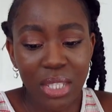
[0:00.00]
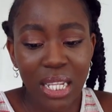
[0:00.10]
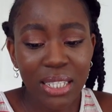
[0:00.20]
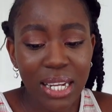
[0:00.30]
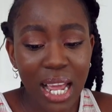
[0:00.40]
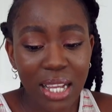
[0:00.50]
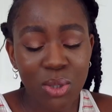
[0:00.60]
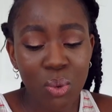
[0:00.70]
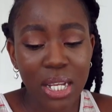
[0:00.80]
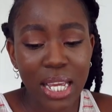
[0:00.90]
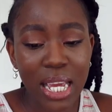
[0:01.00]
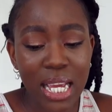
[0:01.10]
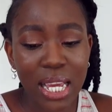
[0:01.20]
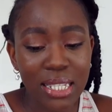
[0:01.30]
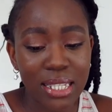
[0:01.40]
The next one
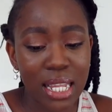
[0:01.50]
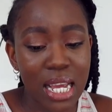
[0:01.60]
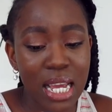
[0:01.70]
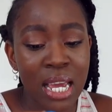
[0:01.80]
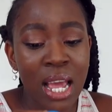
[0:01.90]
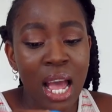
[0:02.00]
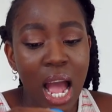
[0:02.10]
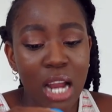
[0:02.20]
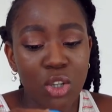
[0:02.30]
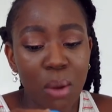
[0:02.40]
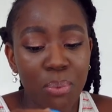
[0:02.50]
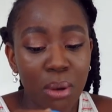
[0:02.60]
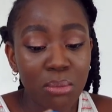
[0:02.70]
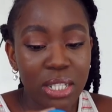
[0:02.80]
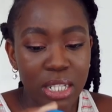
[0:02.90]
is the
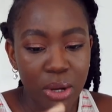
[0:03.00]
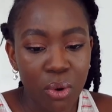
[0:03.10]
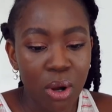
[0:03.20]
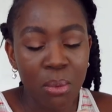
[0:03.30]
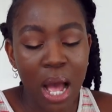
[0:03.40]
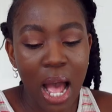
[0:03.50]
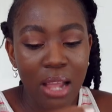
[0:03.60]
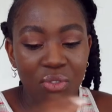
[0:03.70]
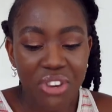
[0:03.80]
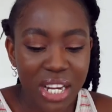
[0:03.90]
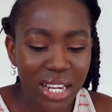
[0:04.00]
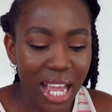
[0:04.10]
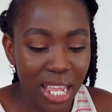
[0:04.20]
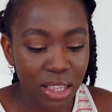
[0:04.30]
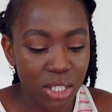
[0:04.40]
Hydrabio Serum. I really
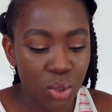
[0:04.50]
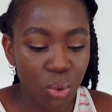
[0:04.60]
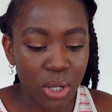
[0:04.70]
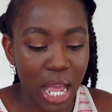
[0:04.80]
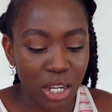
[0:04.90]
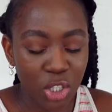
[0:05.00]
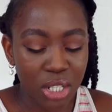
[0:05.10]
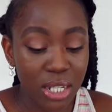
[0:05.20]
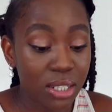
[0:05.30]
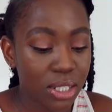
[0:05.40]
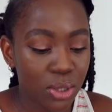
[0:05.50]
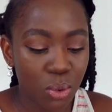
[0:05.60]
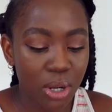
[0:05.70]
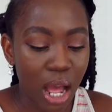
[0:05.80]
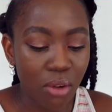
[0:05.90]
like this one, actually. This
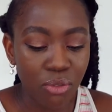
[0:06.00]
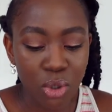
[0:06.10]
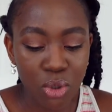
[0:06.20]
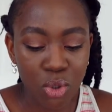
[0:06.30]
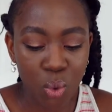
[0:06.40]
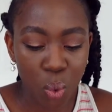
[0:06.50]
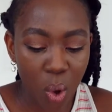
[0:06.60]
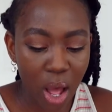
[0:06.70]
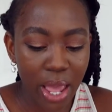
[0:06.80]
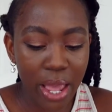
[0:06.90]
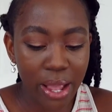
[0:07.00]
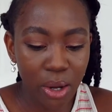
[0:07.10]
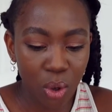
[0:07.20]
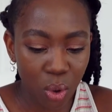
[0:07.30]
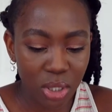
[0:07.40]
one I've used quite
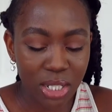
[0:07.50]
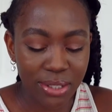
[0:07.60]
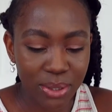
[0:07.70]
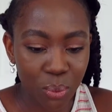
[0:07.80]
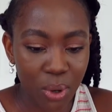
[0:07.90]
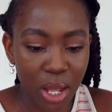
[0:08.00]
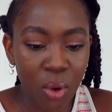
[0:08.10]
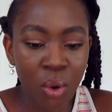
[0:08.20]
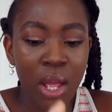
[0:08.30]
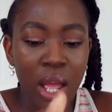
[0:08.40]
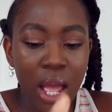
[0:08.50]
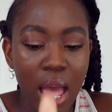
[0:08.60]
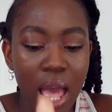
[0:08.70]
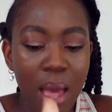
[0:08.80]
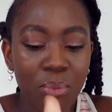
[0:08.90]
a lot as well.
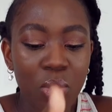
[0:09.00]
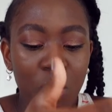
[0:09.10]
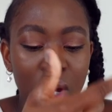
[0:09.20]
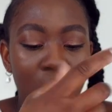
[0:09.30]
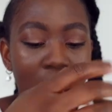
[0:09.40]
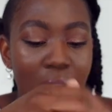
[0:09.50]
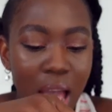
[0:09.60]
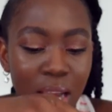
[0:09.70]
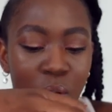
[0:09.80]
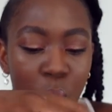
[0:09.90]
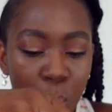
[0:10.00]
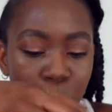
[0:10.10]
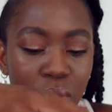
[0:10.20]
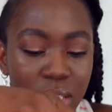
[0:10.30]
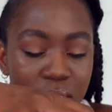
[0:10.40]
And you can
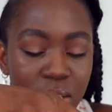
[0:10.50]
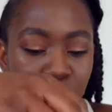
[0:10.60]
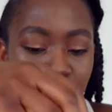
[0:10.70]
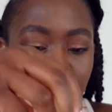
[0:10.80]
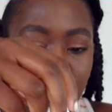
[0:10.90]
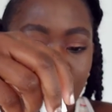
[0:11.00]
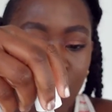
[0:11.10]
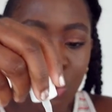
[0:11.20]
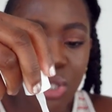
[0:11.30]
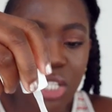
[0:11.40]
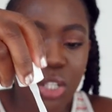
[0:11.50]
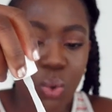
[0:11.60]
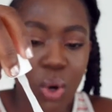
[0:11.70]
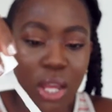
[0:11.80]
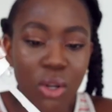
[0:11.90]
open this one, which is
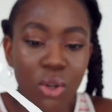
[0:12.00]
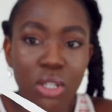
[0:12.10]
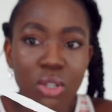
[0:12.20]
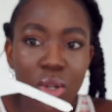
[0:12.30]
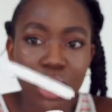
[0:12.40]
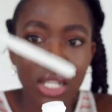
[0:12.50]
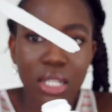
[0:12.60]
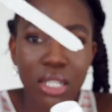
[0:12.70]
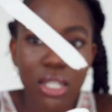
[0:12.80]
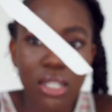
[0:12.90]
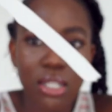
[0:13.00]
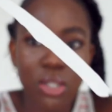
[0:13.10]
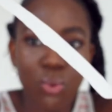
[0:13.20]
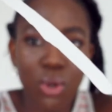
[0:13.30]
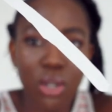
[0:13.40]
quite good. So you can see this
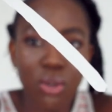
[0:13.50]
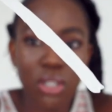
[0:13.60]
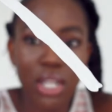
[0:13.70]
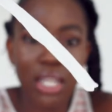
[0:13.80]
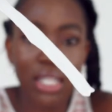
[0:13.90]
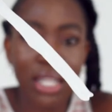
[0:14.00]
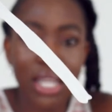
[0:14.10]
is what it looks like in the